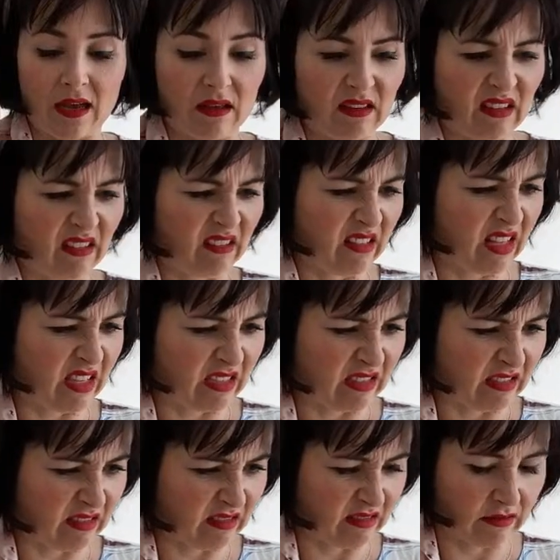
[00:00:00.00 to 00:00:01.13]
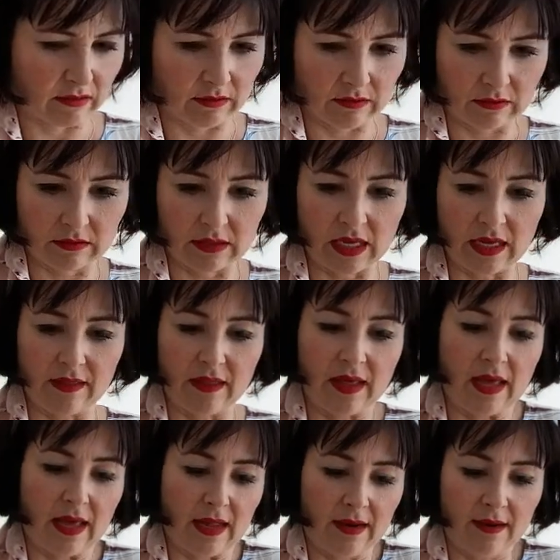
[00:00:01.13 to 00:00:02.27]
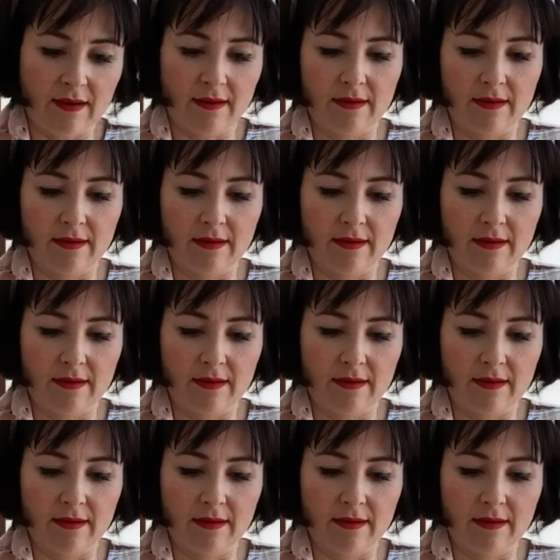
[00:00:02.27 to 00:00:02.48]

And then